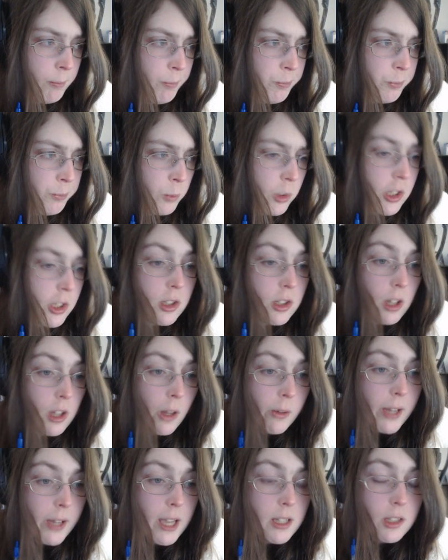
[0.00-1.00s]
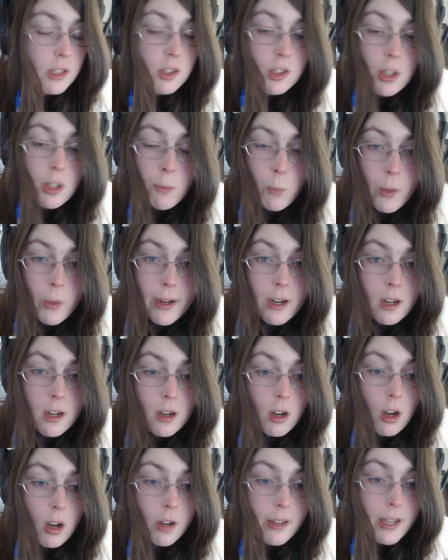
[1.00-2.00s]
which is located somewhere
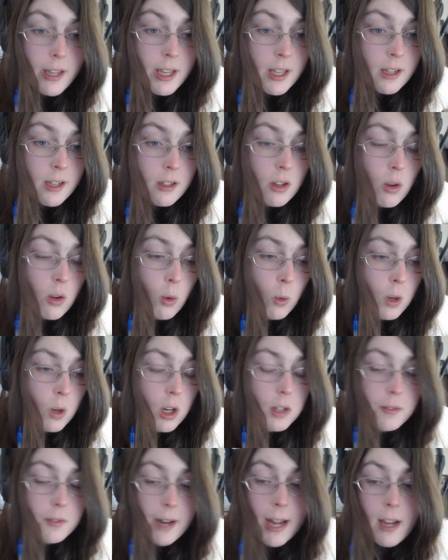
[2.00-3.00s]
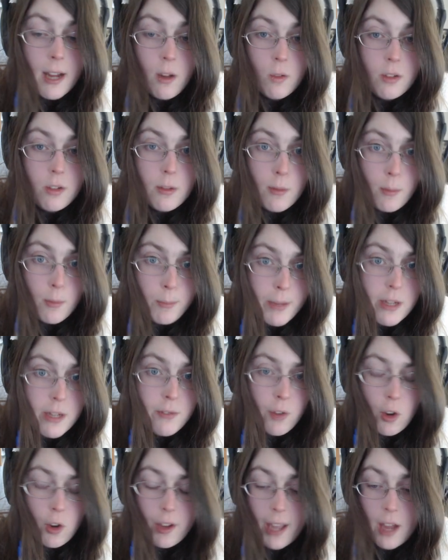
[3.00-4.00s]
in or around
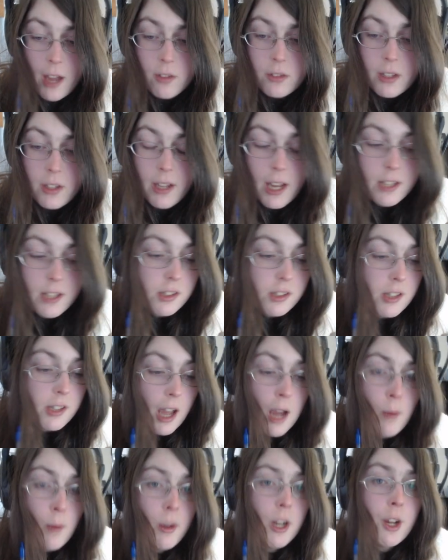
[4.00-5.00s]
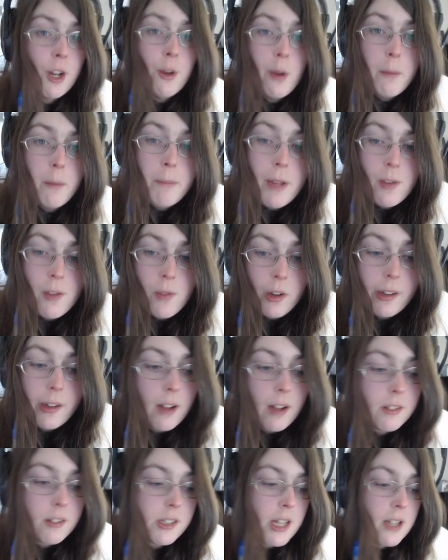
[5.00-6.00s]
Beaver County. I want to go to Beaver
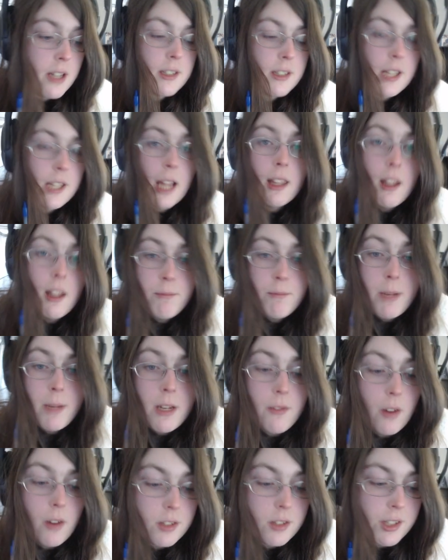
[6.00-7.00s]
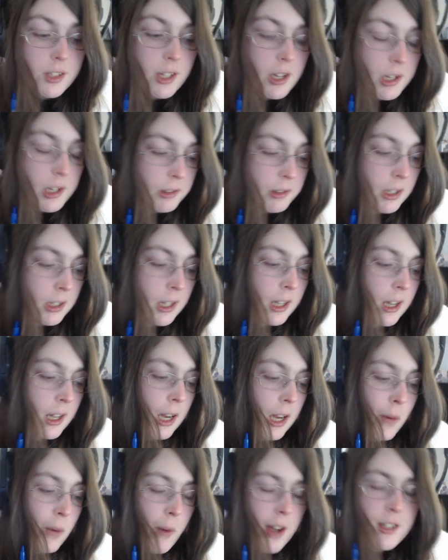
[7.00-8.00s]
County because I love beavers, you know.
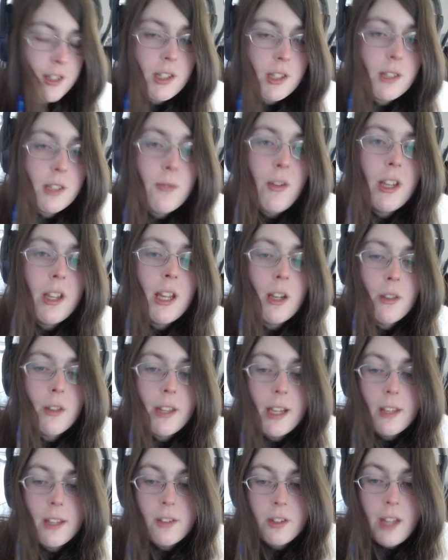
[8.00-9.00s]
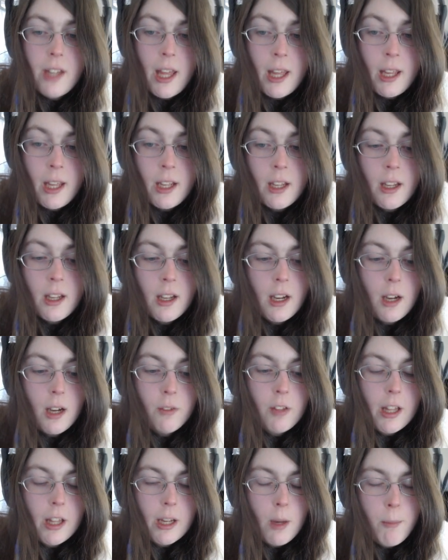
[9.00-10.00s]
I watched this video the other day of
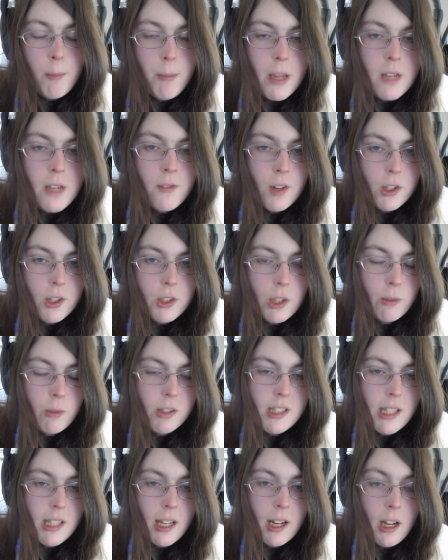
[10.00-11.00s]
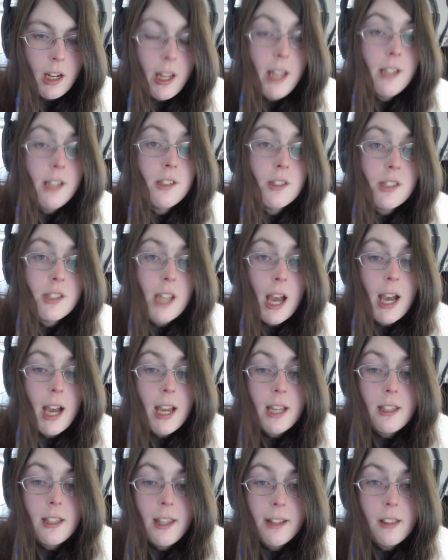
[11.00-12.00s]
like a beaver that was like
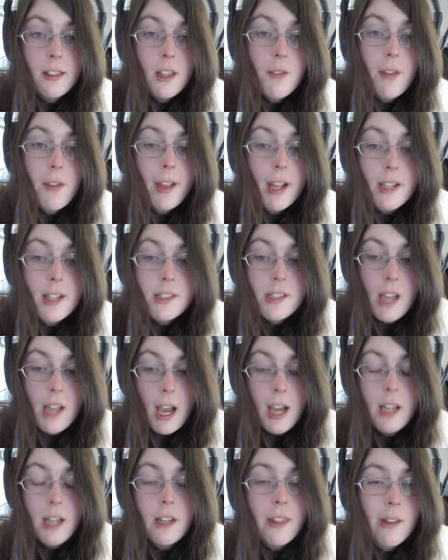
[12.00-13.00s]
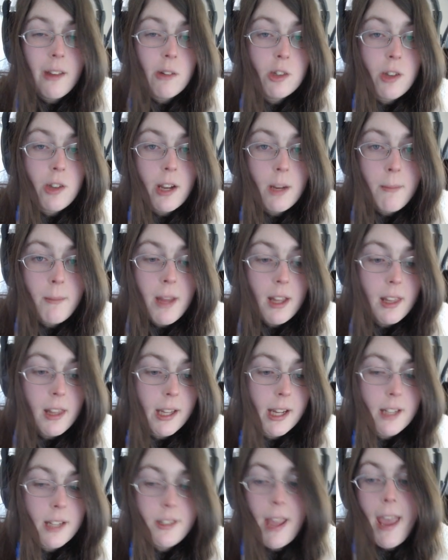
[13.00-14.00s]
inside, like living inside, and they were trying to make like
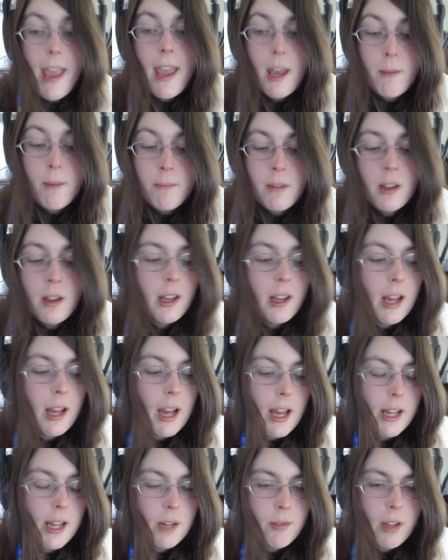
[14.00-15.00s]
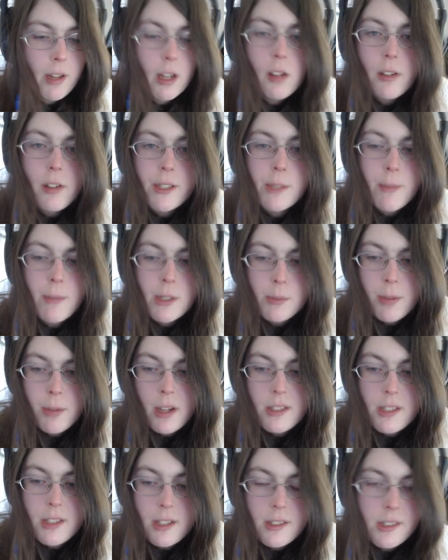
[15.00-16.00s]
a dam out of like Christmas
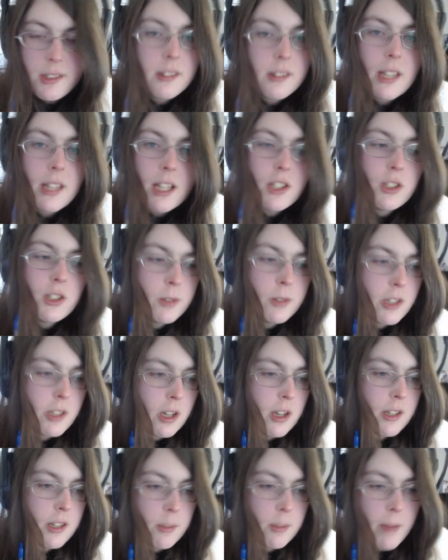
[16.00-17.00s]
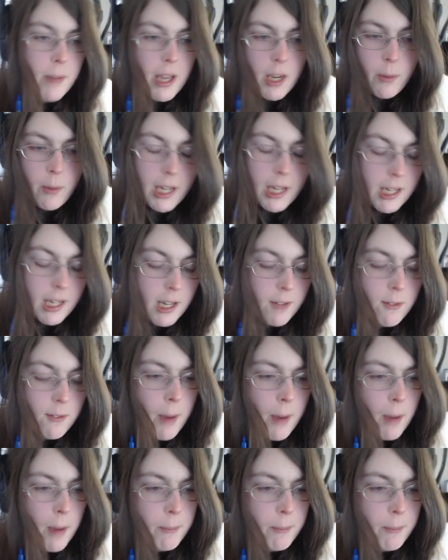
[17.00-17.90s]
presents. That shit was awesome. Anyway, enough about